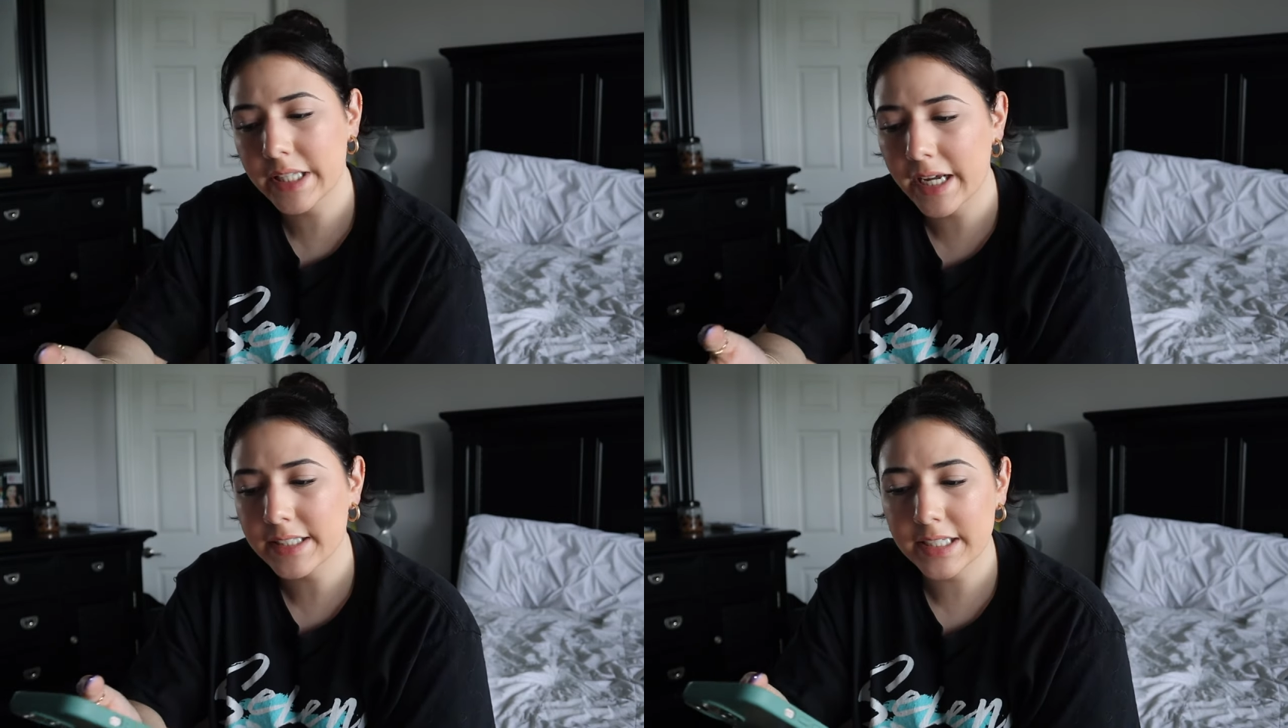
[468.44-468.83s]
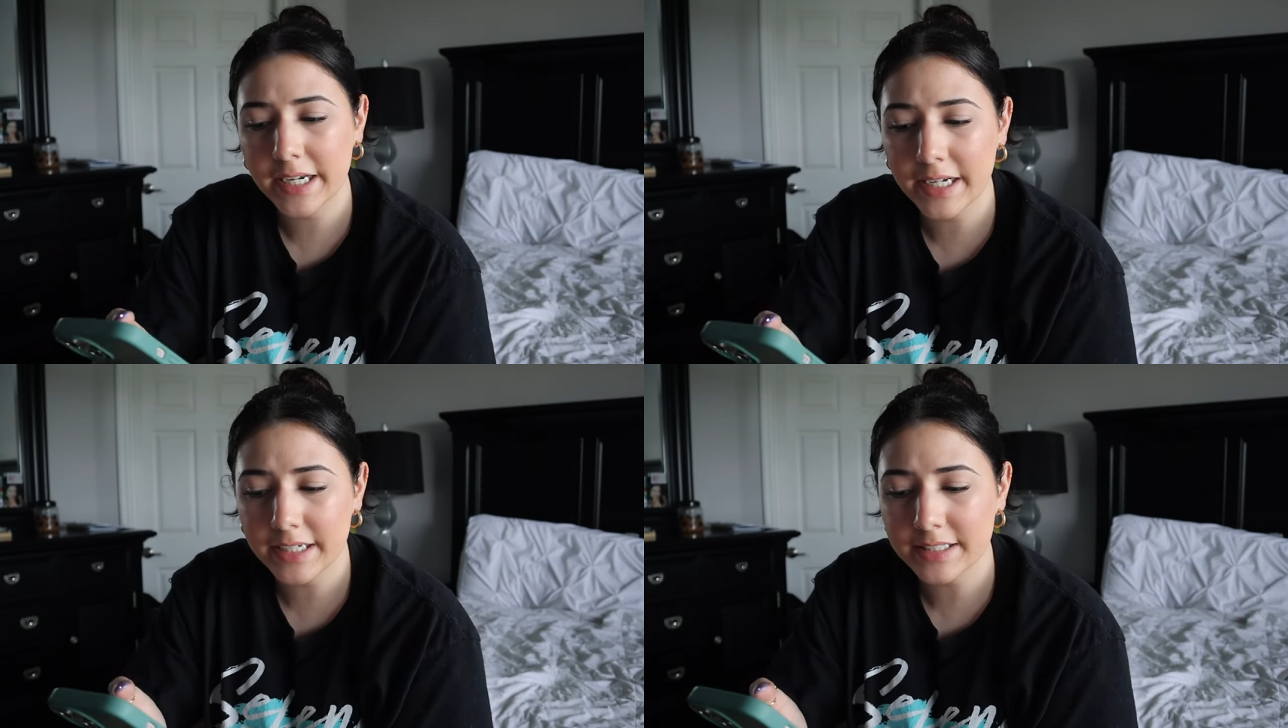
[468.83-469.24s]
that,
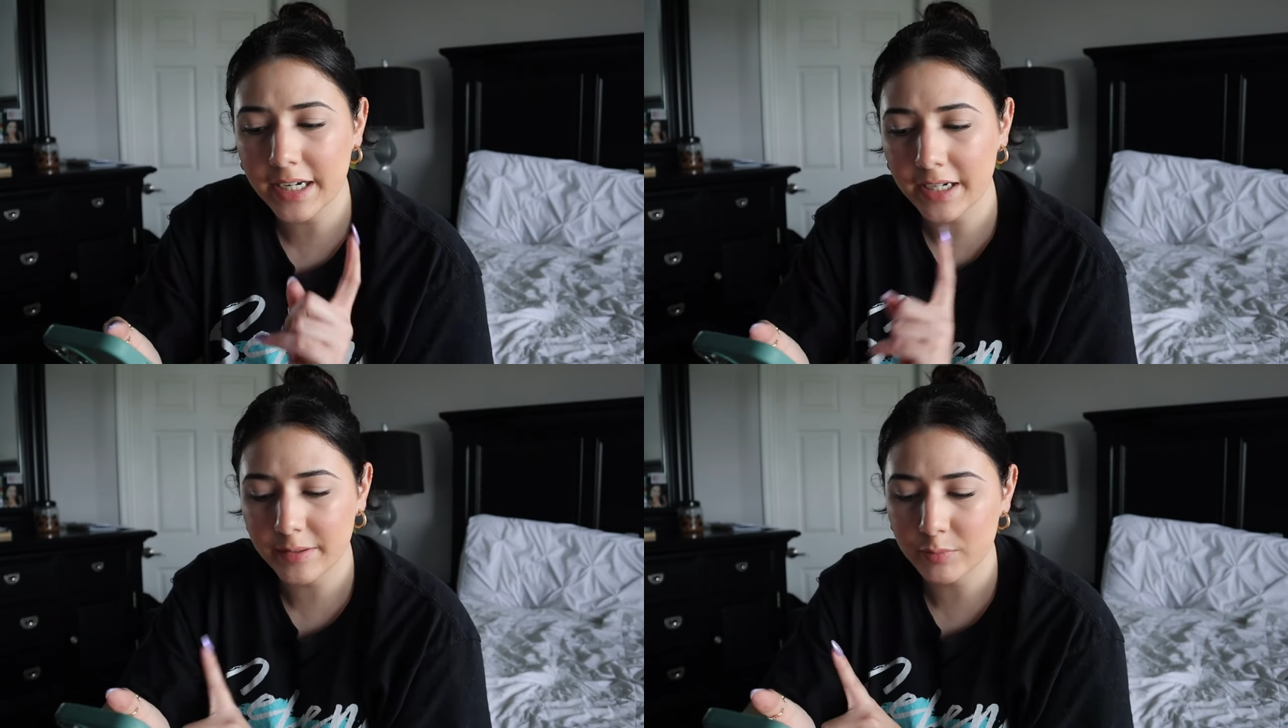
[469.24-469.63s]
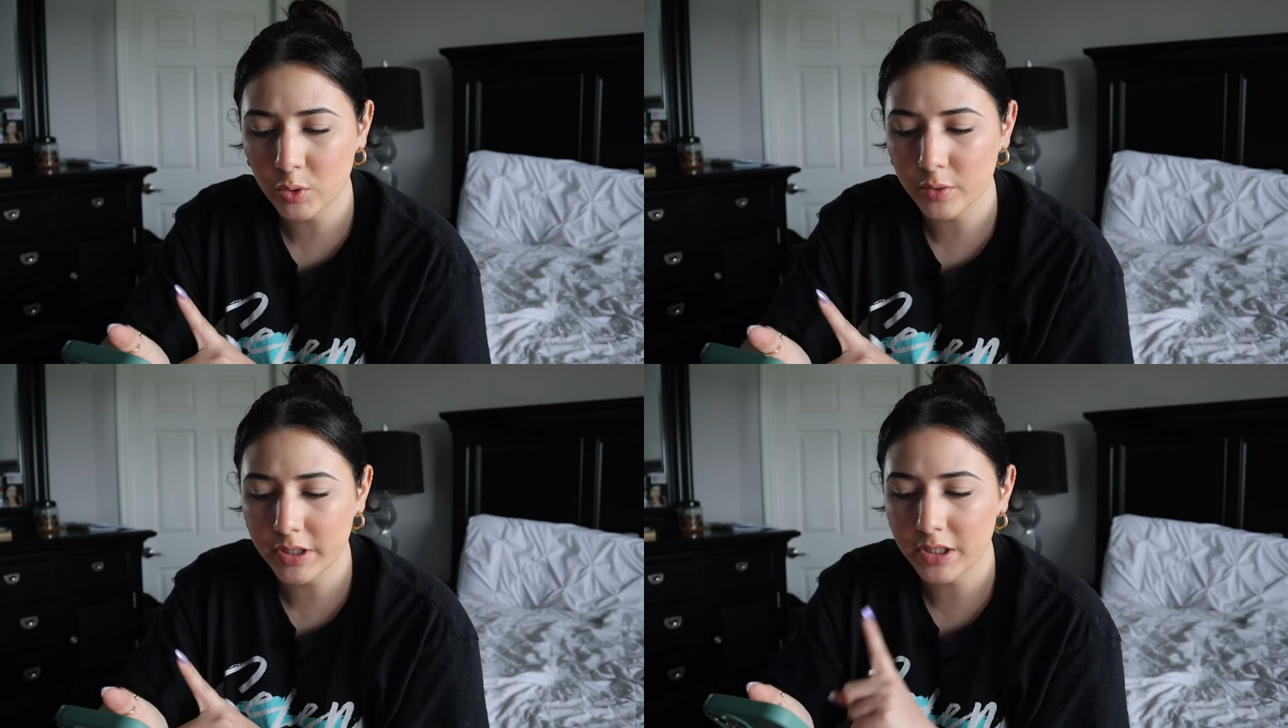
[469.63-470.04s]
and I am
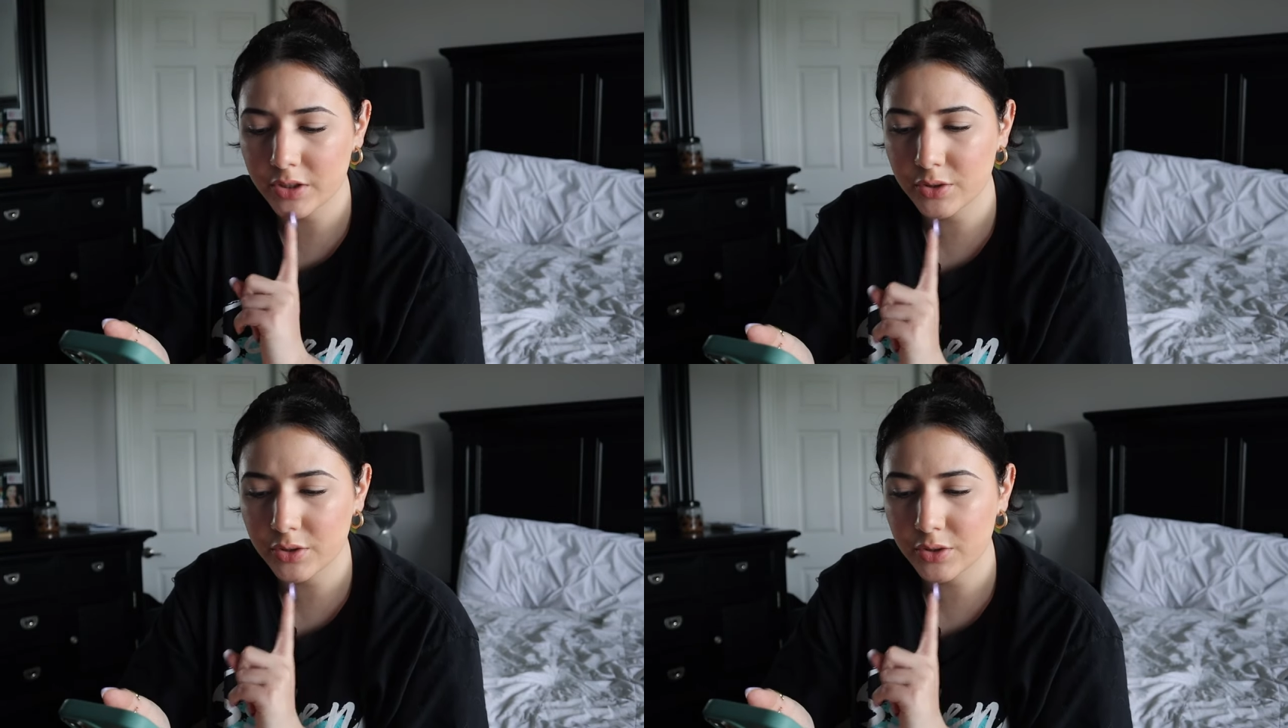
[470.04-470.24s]
going